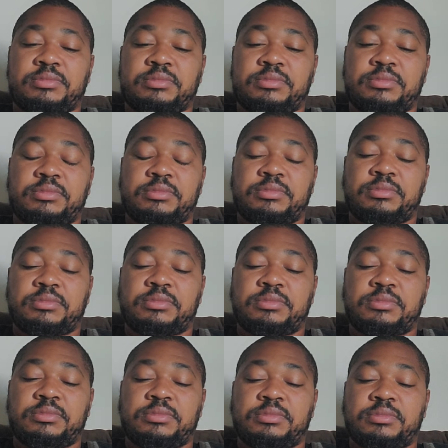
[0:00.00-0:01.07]

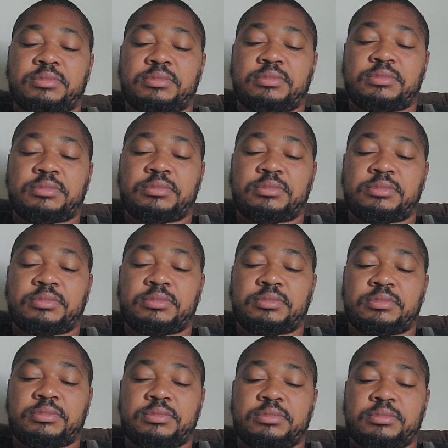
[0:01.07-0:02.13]

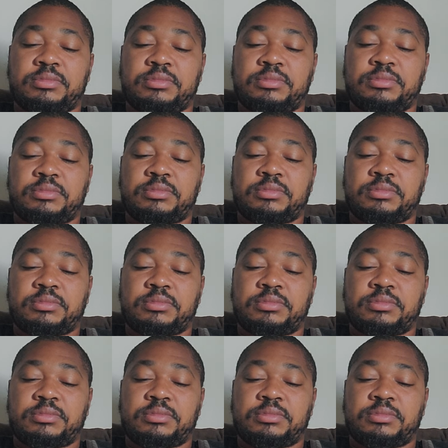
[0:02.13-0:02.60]
[no speech]